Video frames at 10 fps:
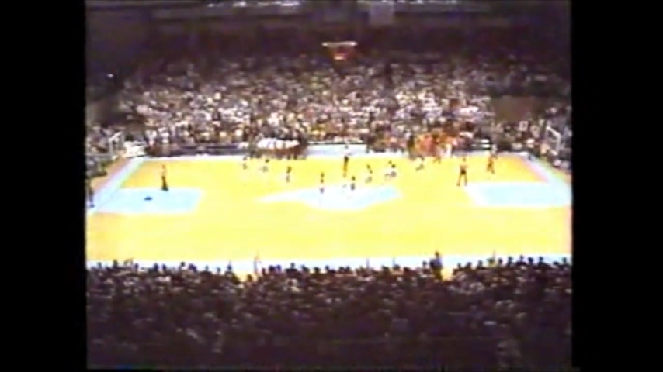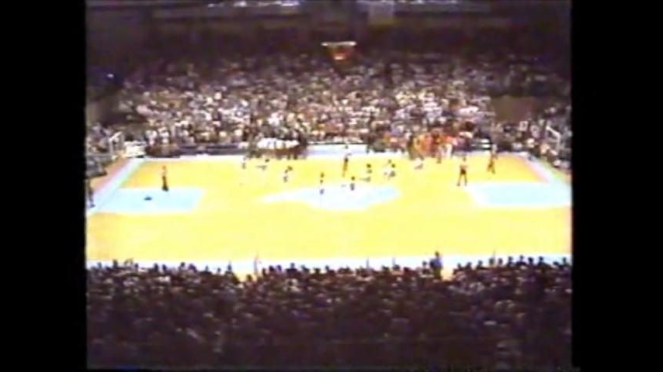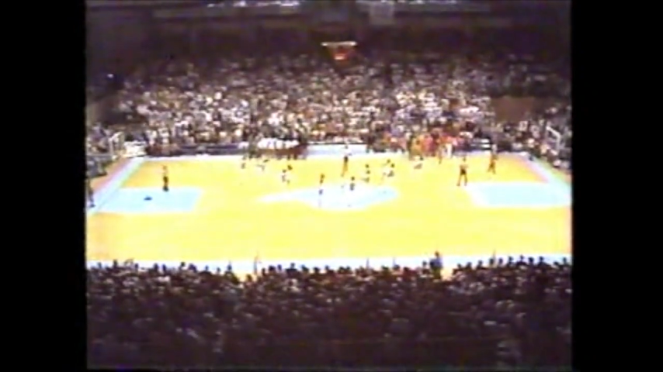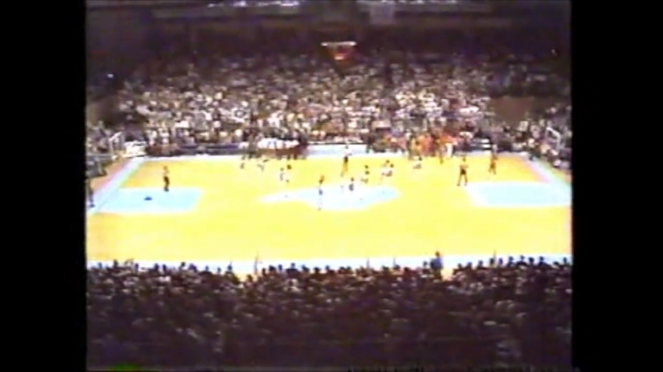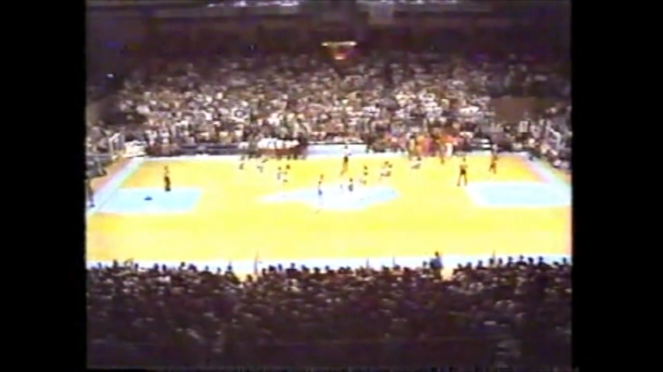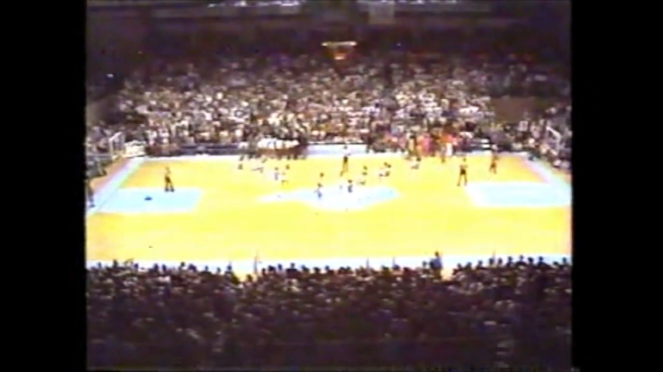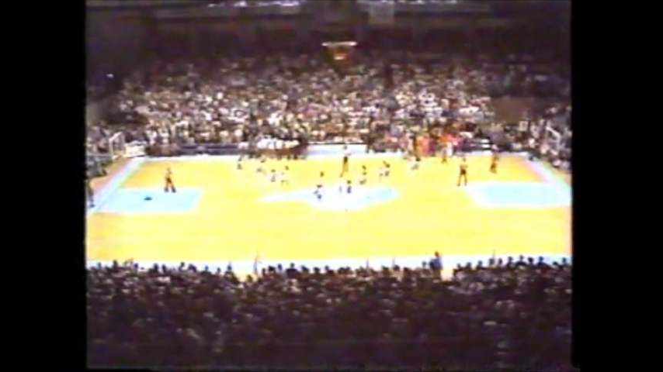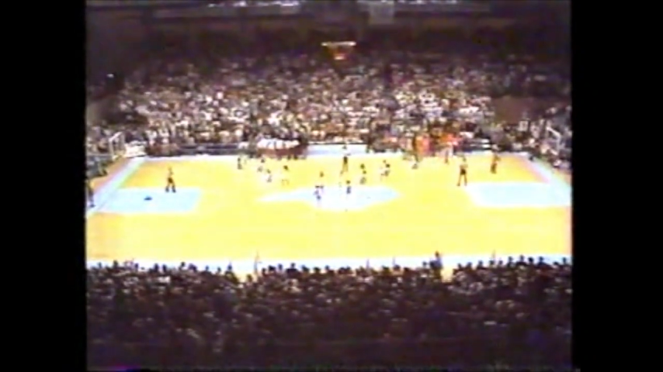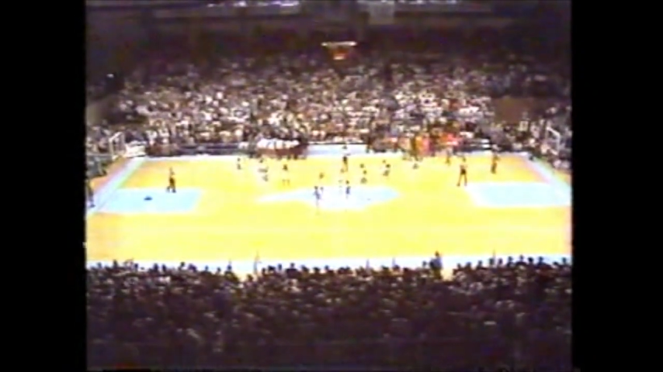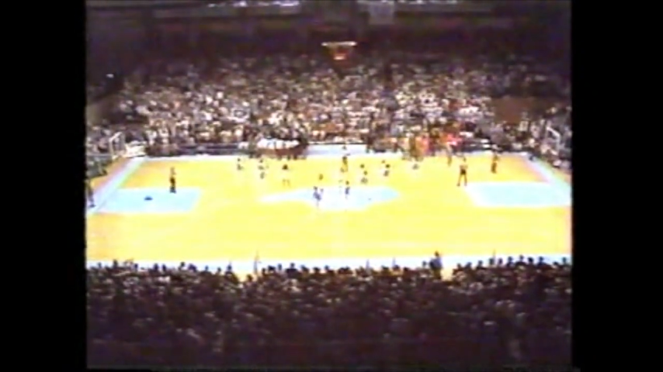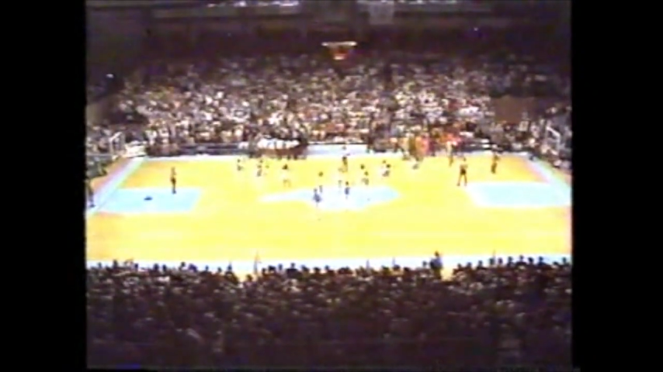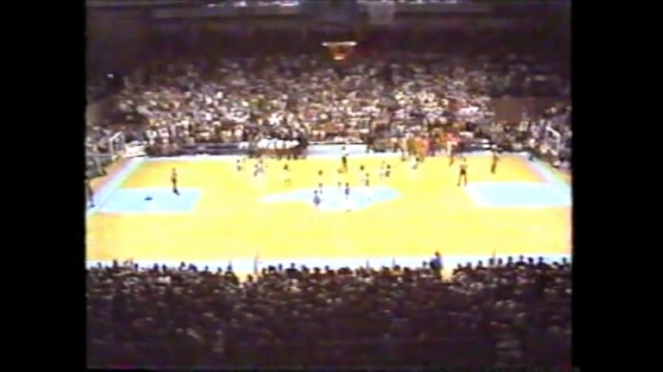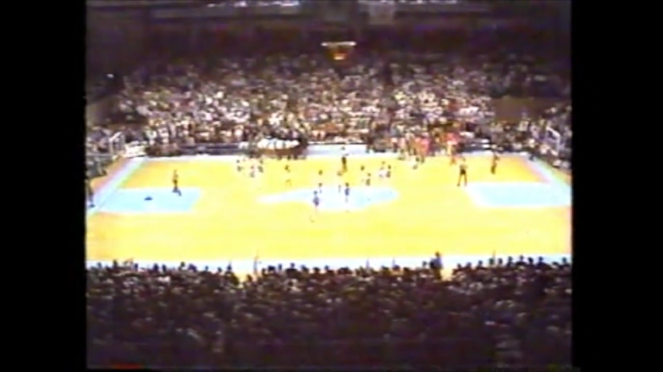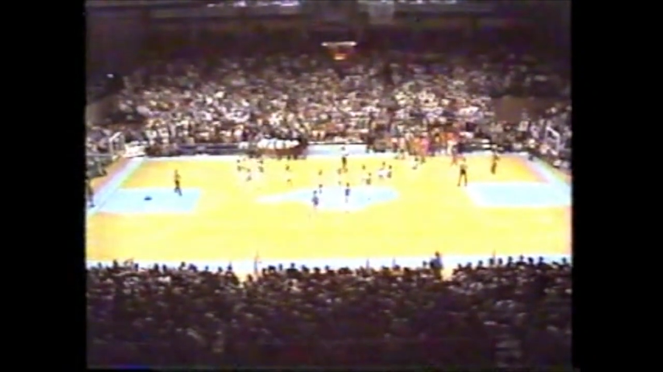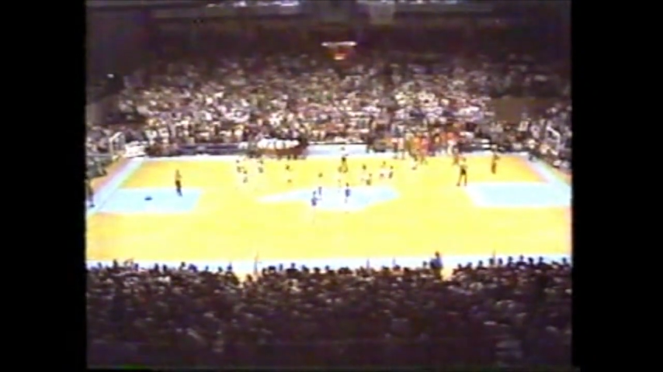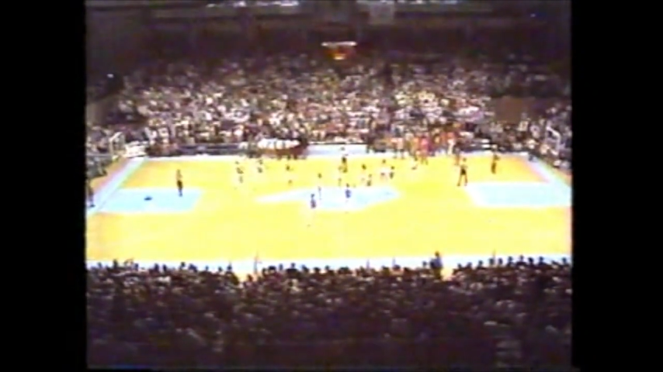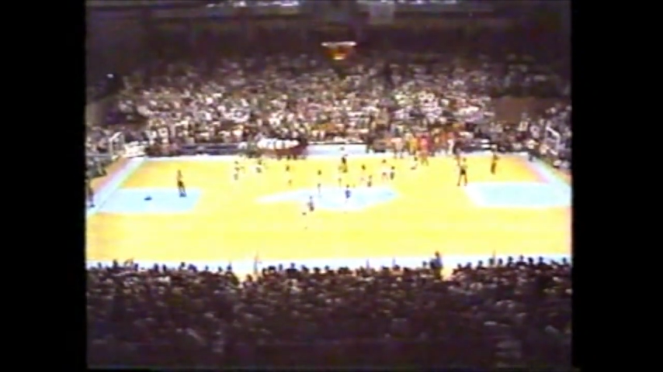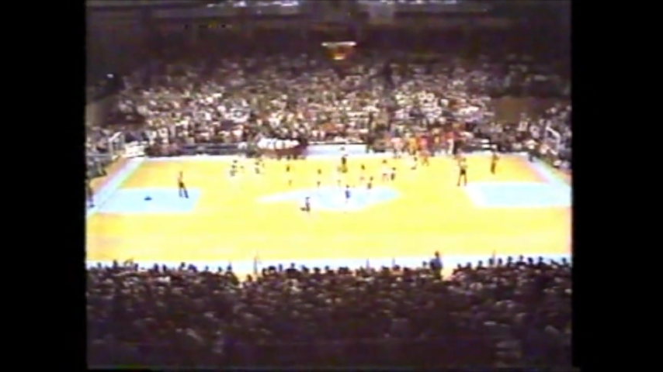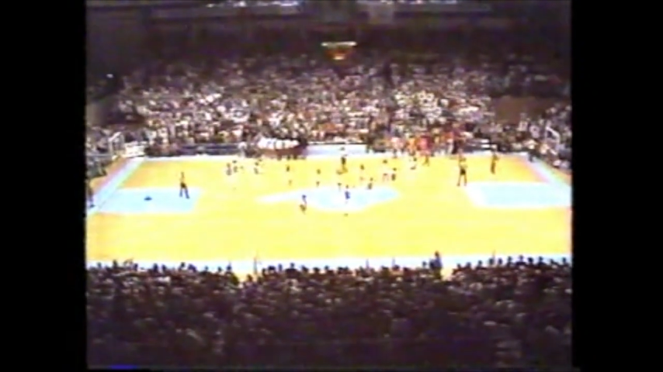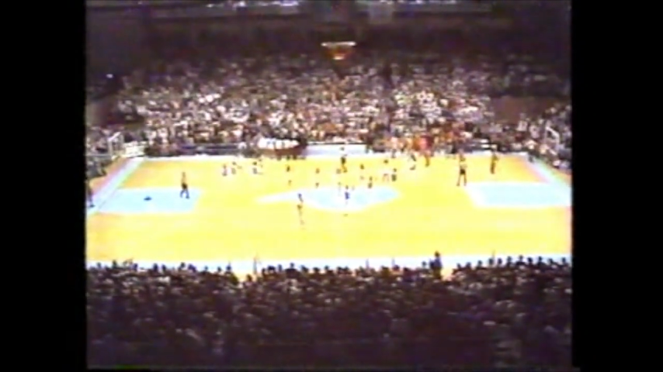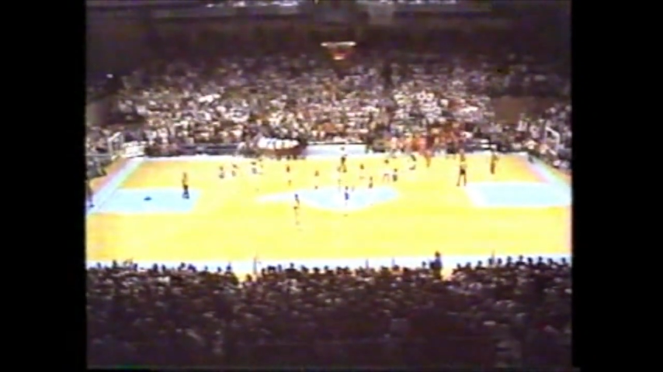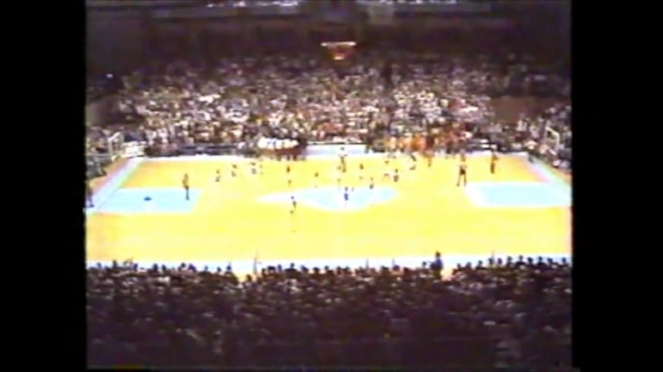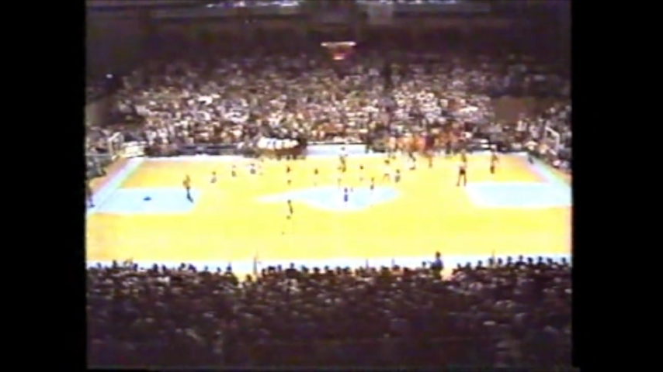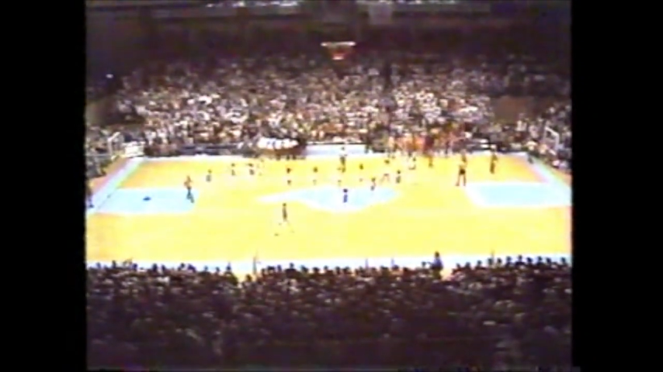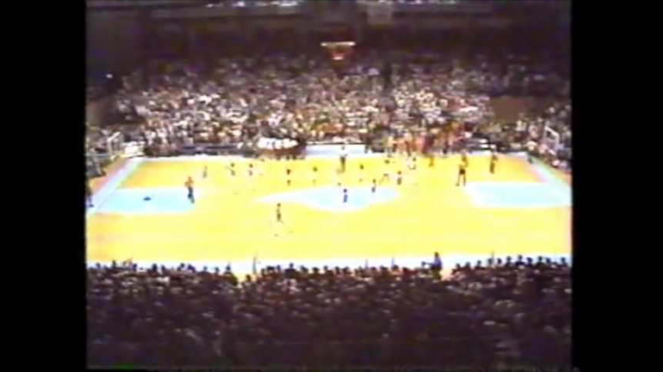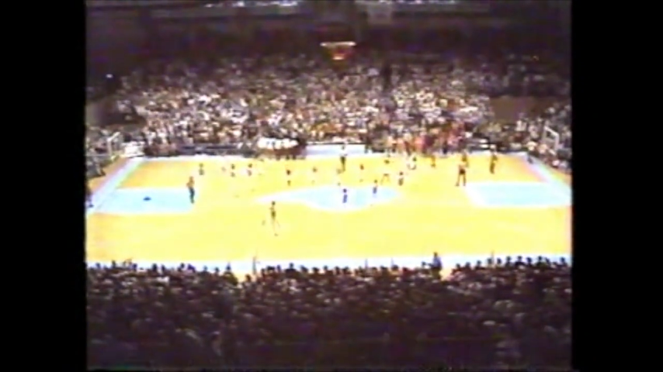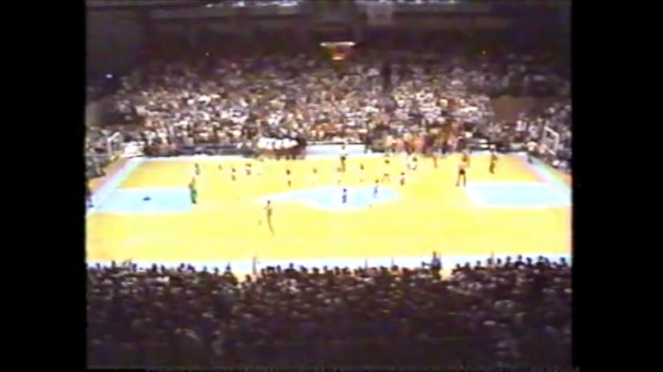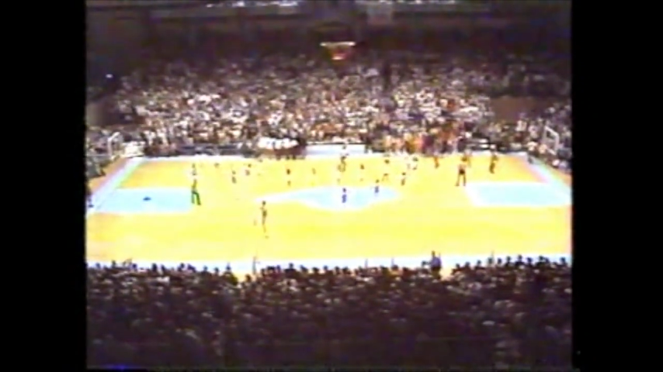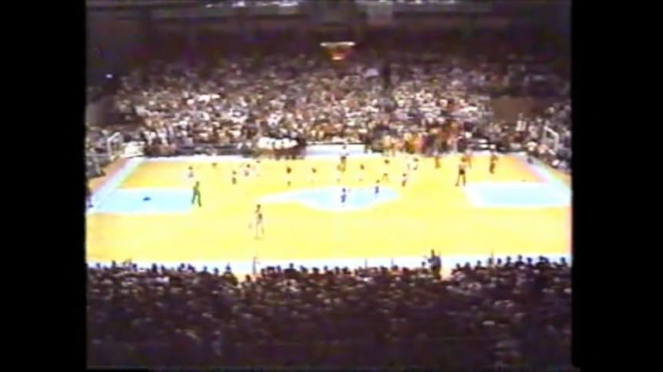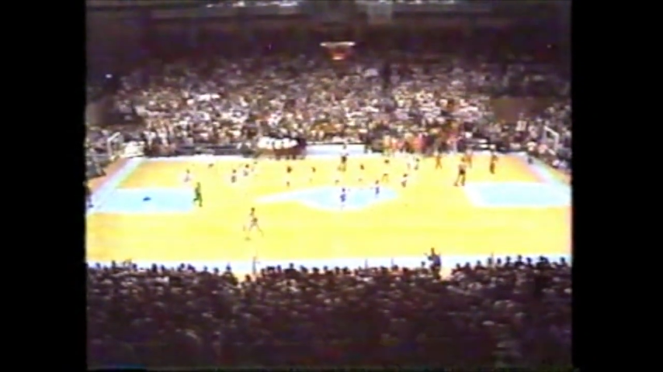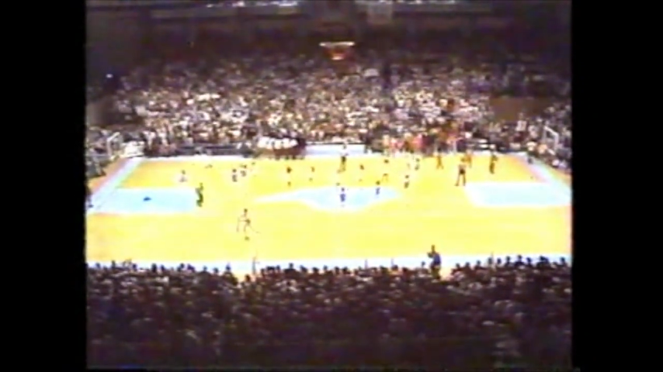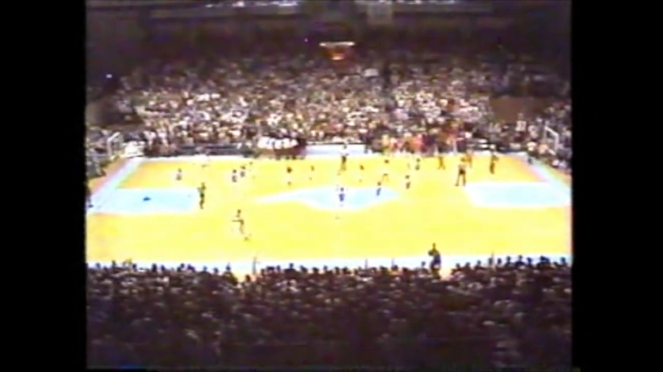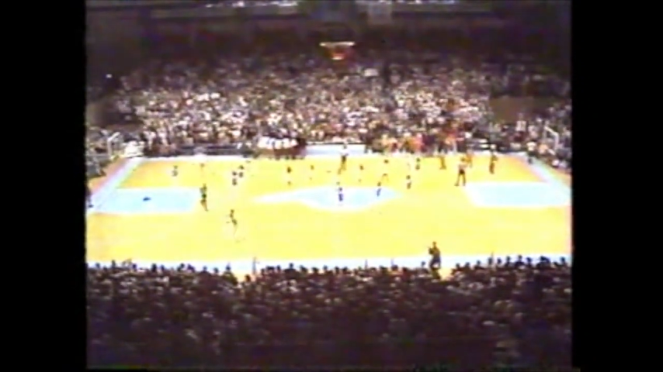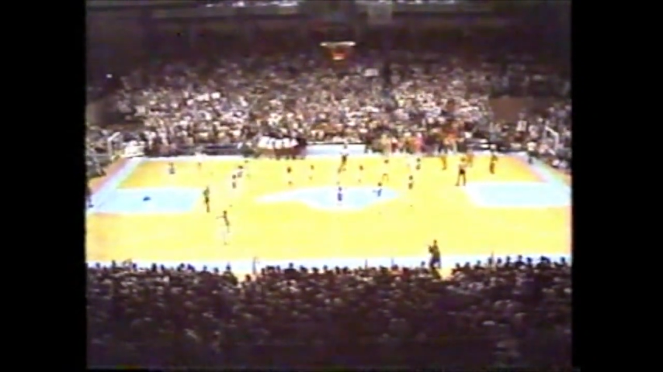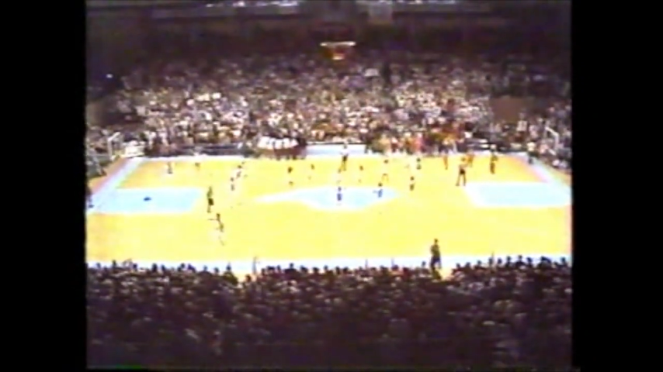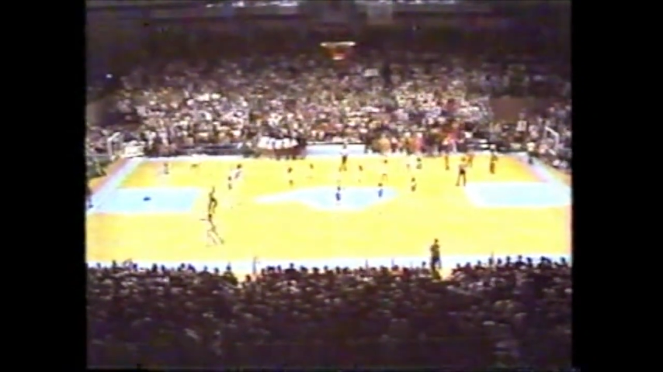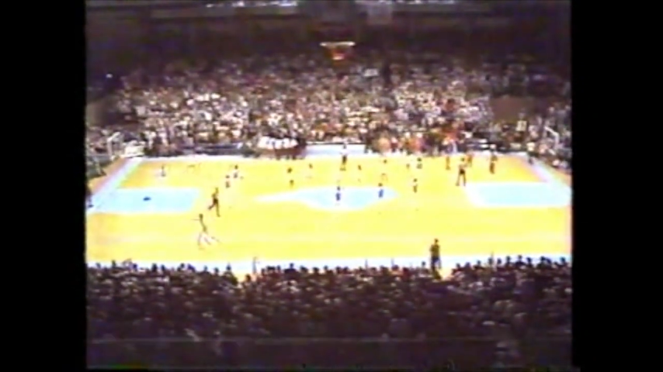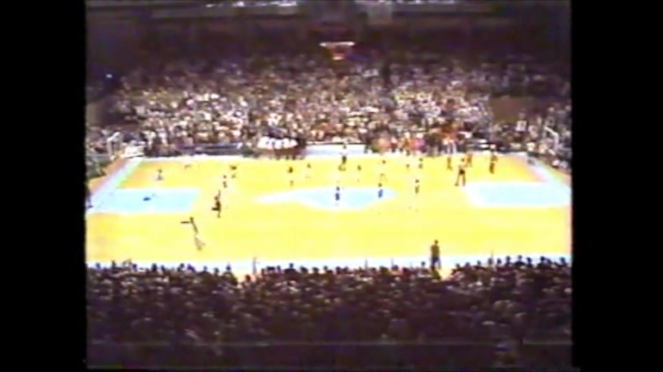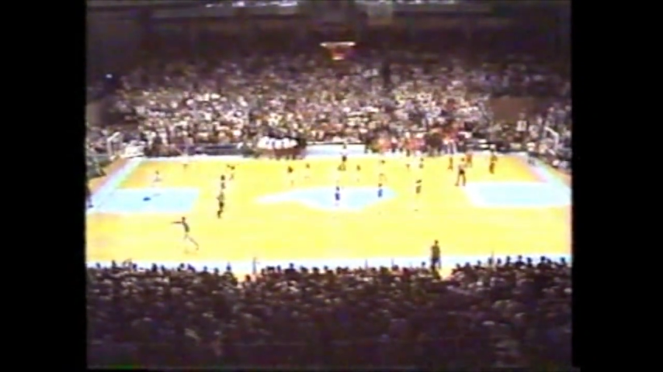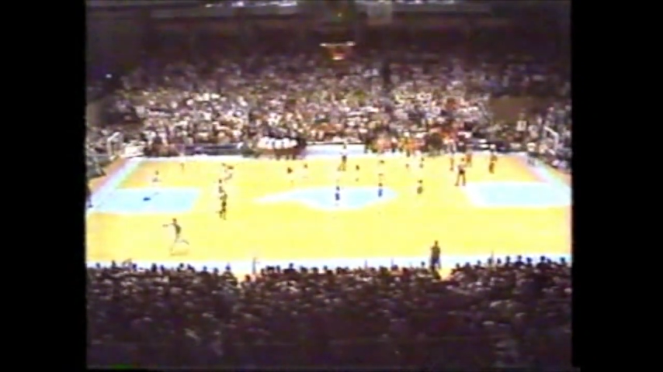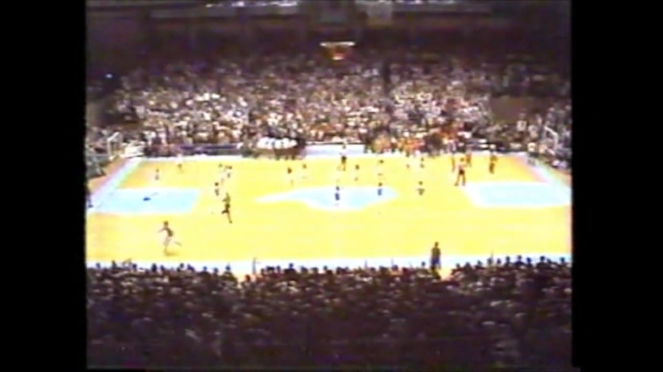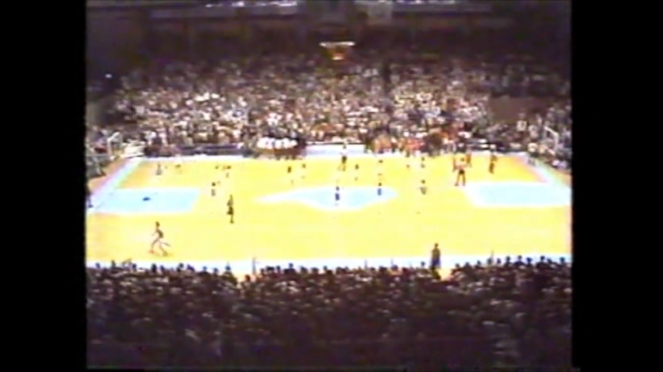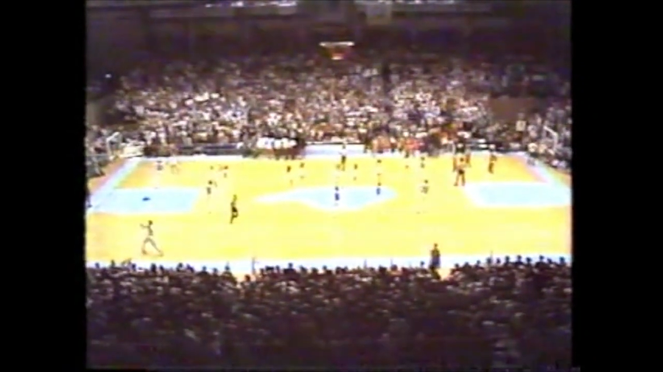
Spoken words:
[unreadable: no face in view]